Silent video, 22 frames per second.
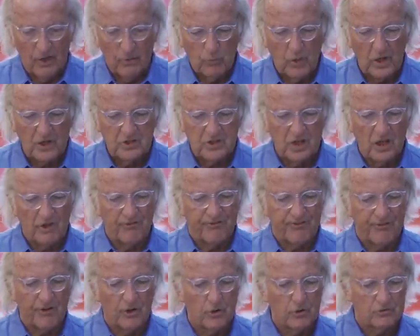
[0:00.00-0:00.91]
when
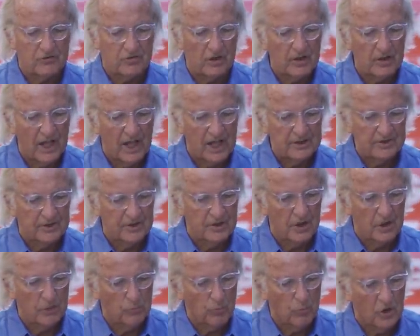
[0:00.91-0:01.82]
she flew to
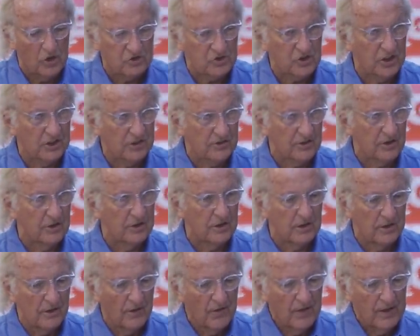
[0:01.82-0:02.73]
London and
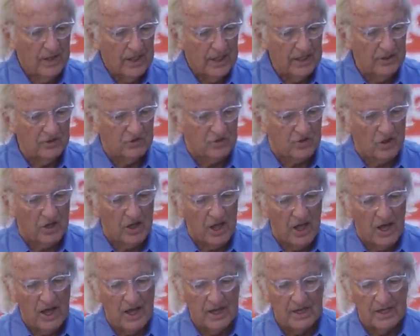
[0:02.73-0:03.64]
Washington in
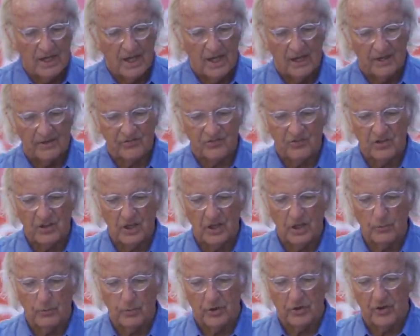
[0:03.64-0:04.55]
July last
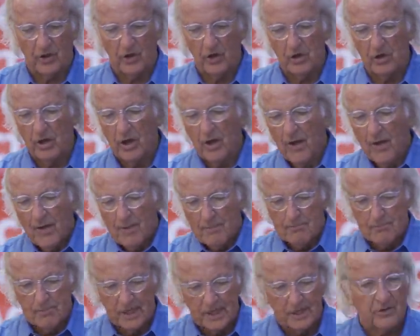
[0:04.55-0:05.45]
year with
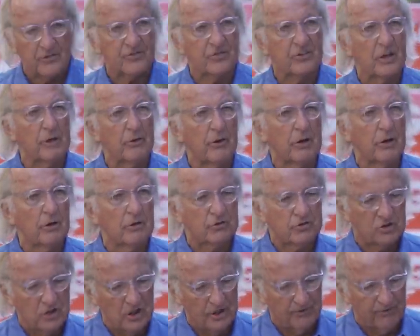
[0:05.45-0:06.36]
her
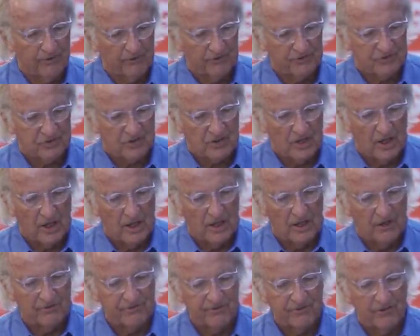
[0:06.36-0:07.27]
ministerial chief of
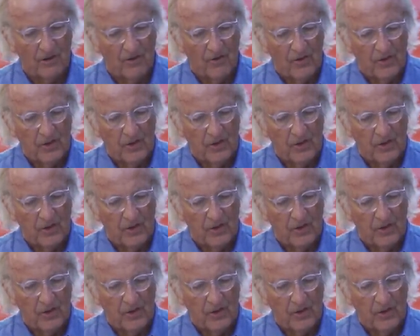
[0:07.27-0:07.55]
staff,